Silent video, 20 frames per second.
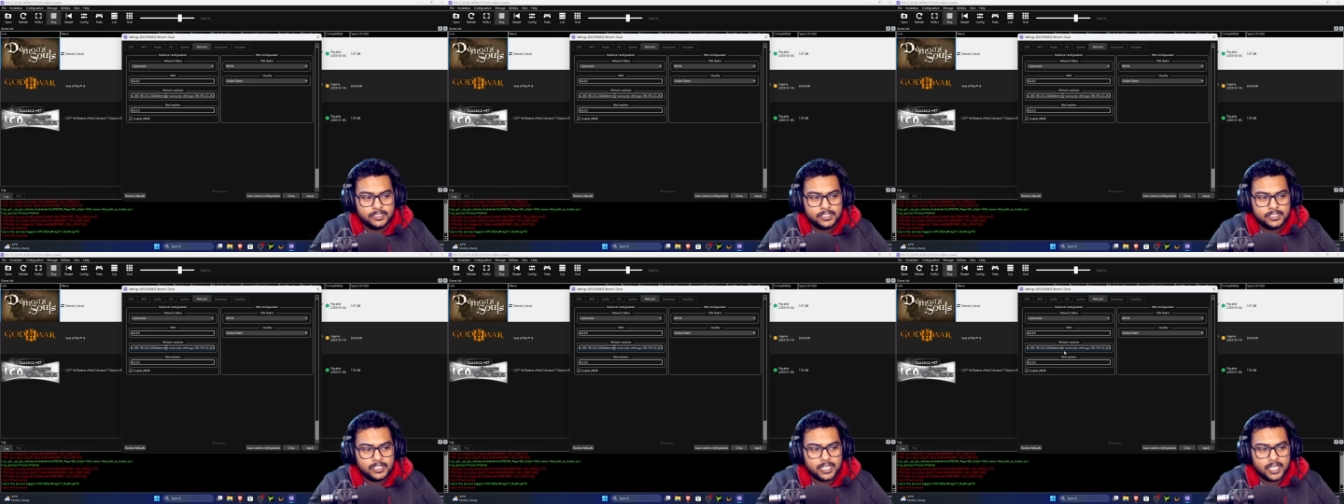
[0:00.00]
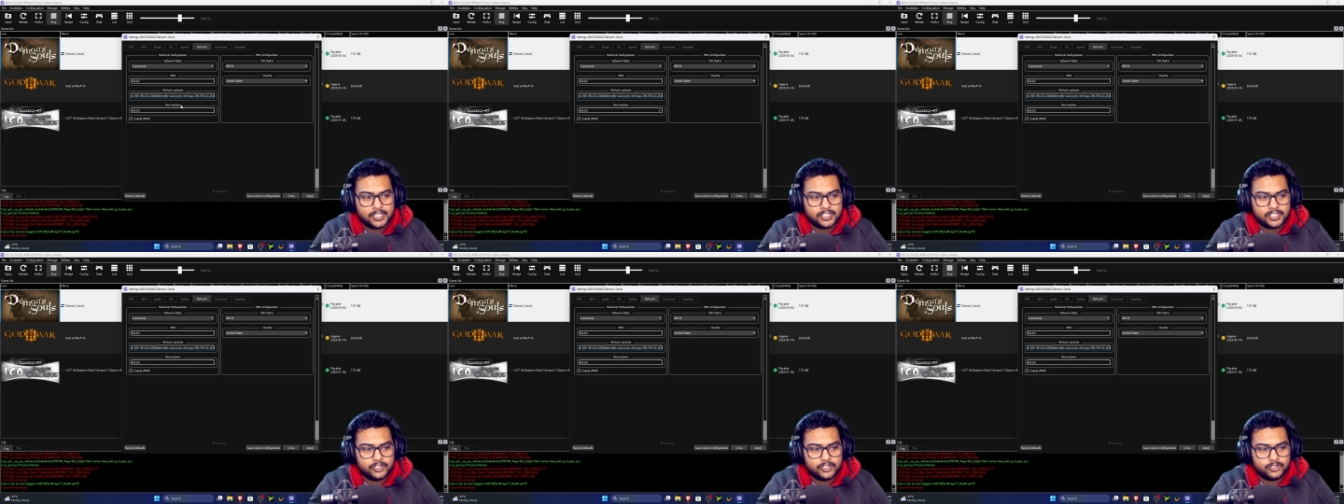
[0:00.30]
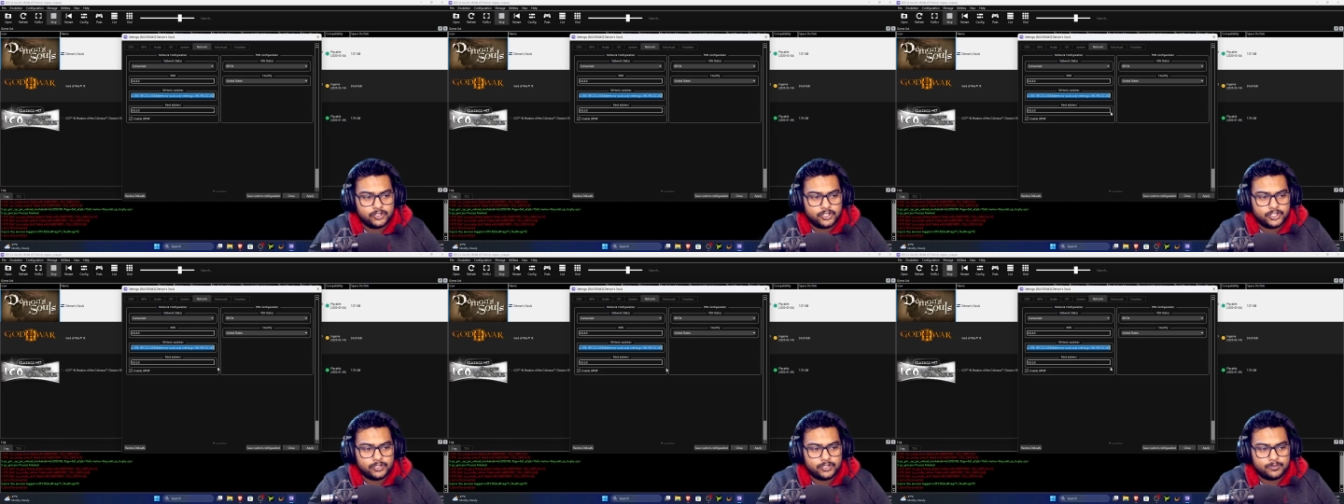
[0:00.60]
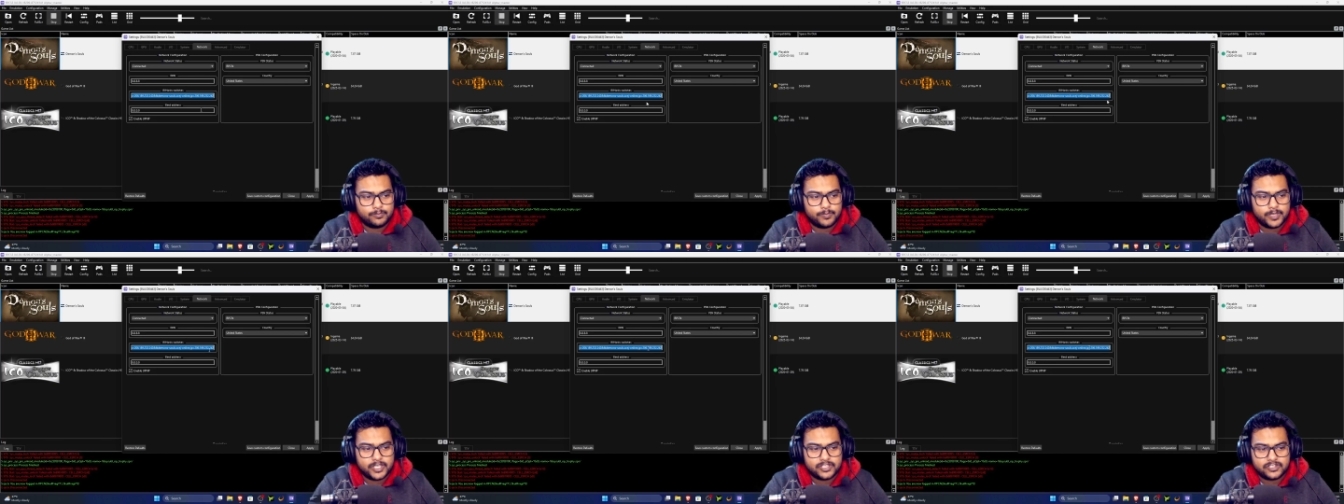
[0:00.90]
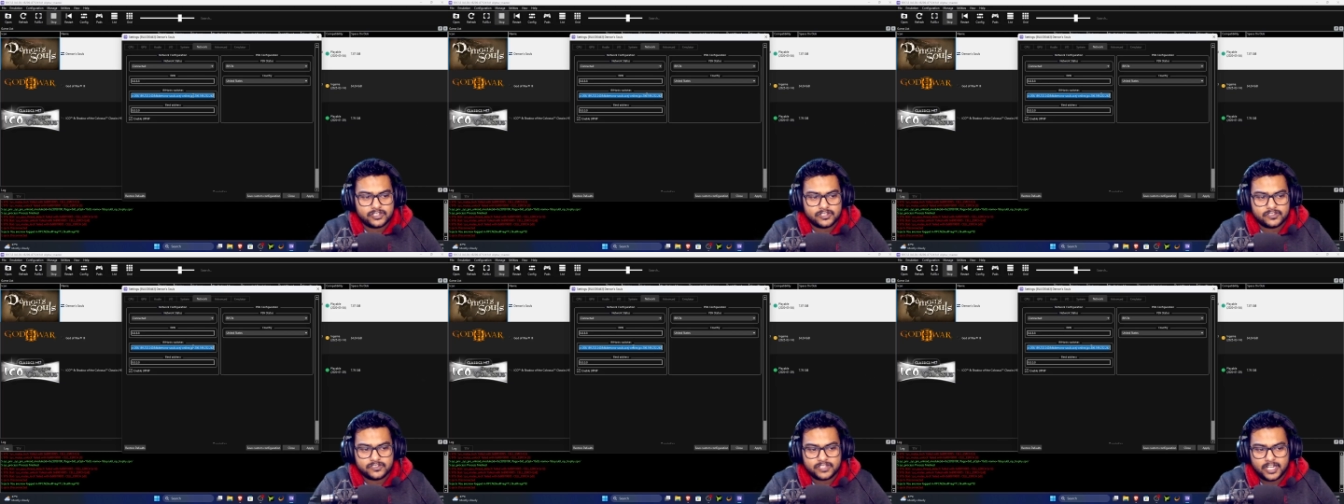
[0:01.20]
and then you need to
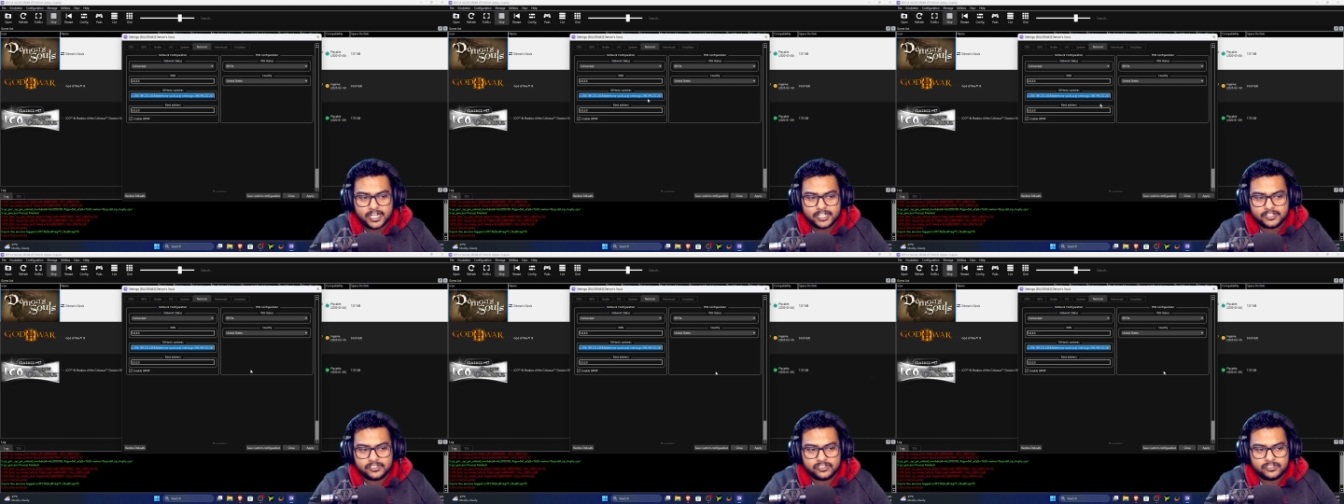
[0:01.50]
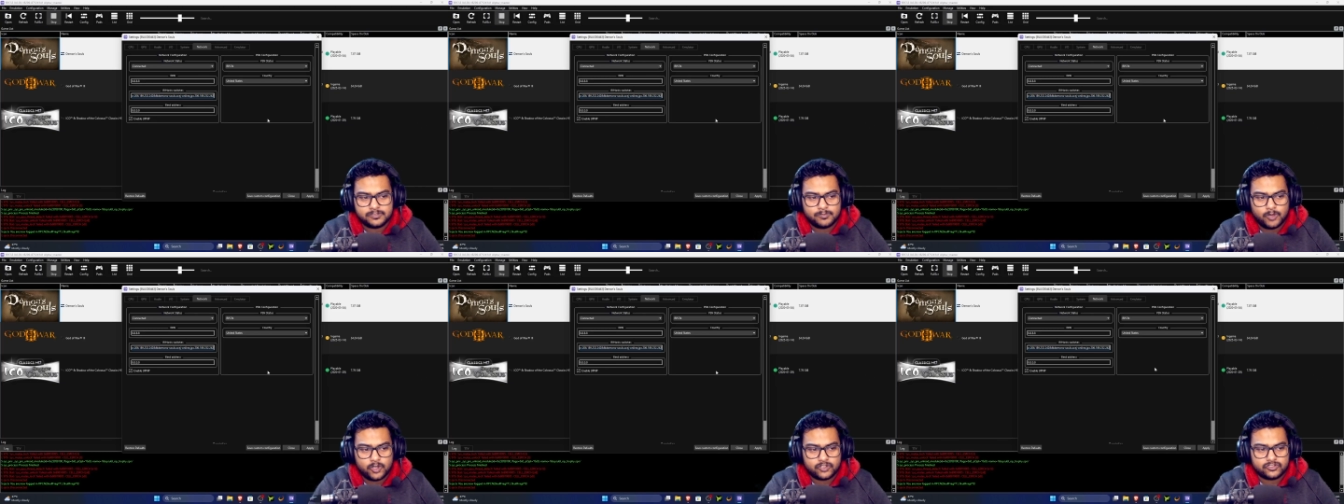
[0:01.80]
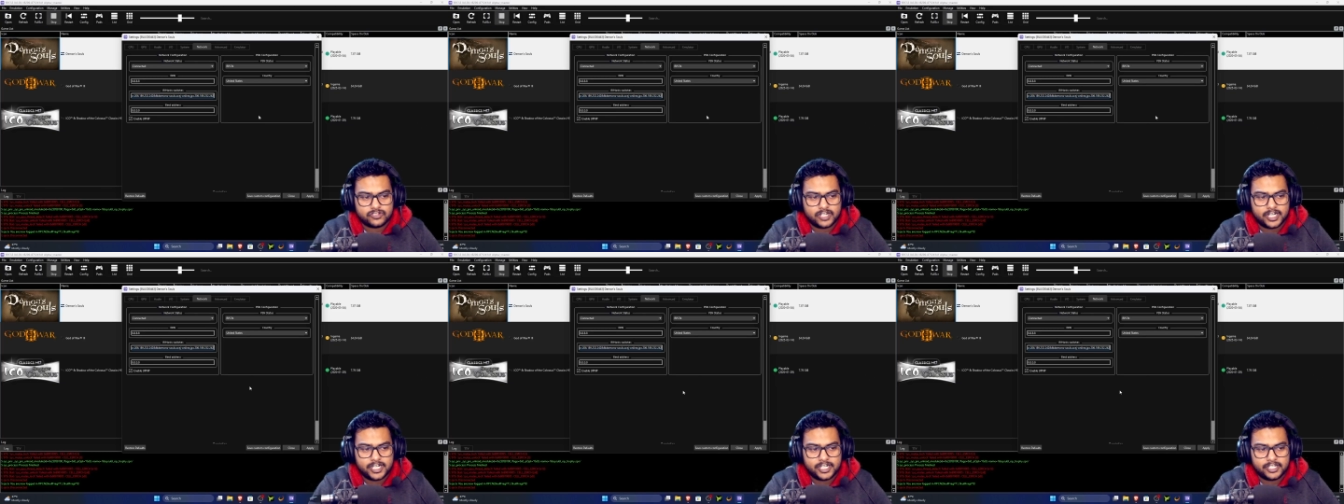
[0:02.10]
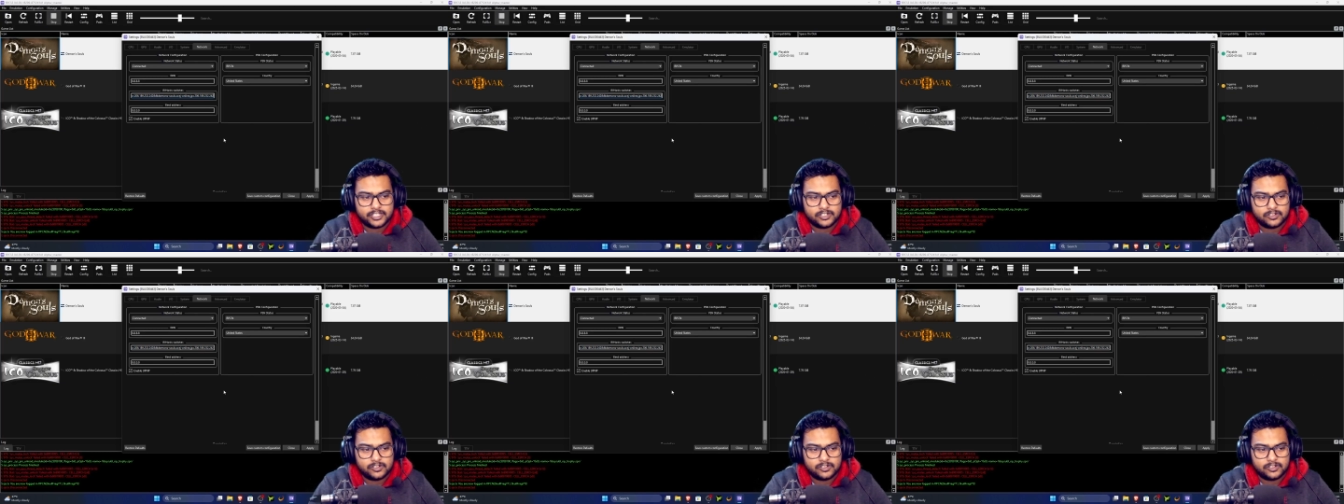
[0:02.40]
paste inside this box right here.